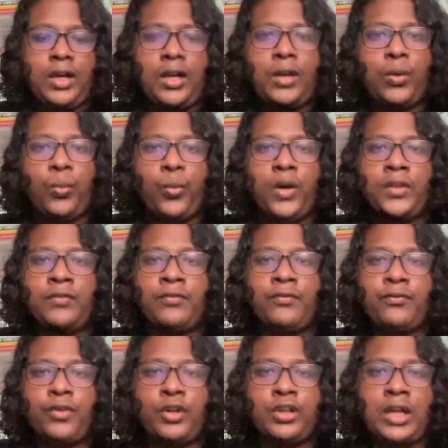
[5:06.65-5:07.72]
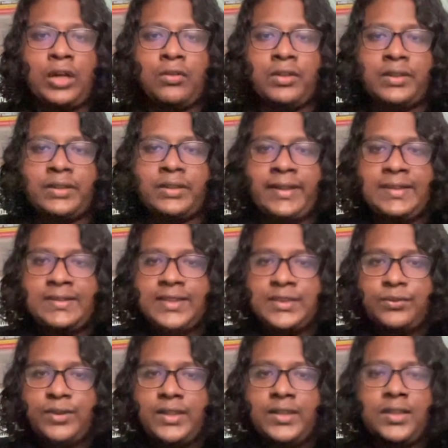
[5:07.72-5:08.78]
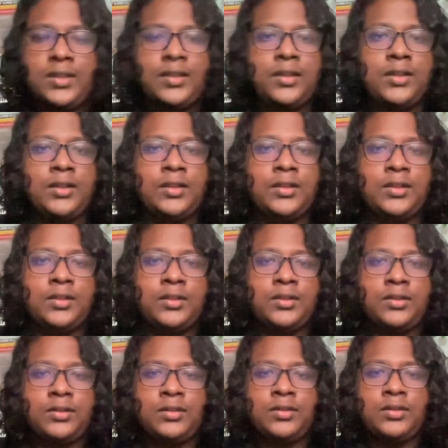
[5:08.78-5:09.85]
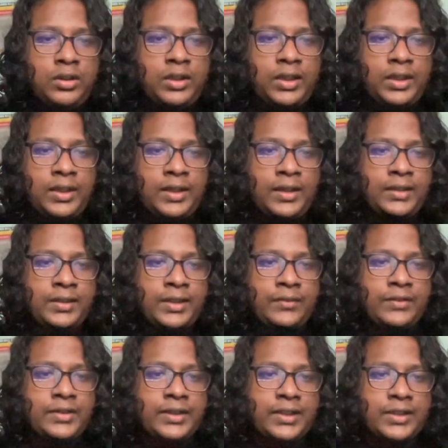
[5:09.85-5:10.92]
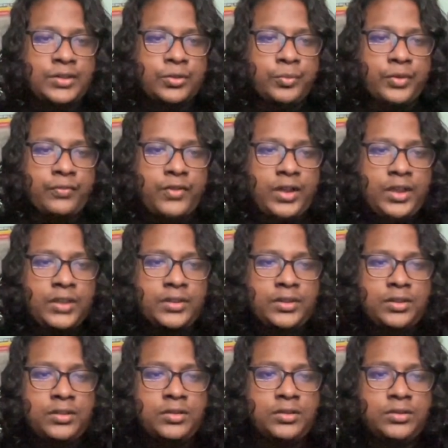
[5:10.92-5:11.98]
a one for our test as well. And everything else should be fine.